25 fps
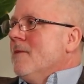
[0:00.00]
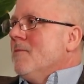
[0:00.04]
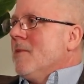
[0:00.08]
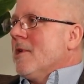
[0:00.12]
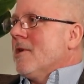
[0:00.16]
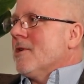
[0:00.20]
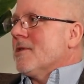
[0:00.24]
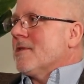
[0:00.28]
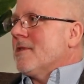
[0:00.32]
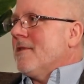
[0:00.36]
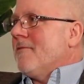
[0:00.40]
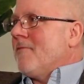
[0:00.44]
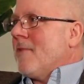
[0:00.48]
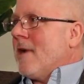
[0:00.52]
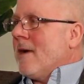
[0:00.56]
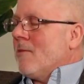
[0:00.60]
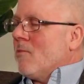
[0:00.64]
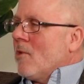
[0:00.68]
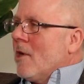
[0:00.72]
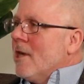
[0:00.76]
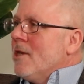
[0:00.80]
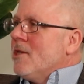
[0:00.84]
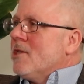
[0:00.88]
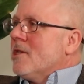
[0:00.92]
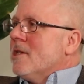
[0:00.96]
Because the
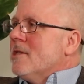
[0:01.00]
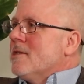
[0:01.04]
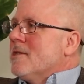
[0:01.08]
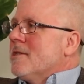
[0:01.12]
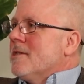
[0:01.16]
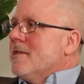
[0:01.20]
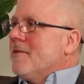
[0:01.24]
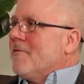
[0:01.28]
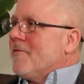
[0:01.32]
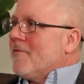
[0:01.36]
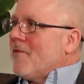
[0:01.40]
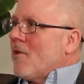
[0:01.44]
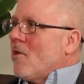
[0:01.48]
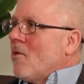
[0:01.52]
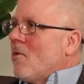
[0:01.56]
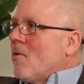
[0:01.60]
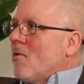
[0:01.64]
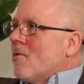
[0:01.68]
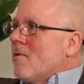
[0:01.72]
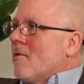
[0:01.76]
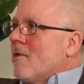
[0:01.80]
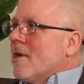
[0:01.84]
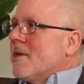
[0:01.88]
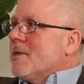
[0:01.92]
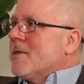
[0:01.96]
vibrations in the
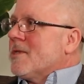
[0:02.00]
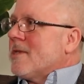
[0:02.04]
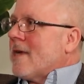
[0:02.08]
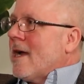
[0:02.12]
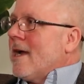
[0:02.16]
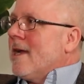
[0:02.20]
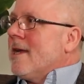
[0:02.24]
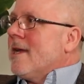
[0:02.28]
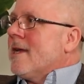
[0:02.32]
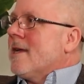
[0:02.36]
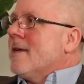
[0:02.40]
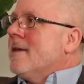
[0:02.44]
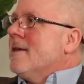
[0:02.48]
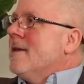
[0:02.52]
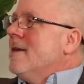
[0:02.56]
phone are exciting.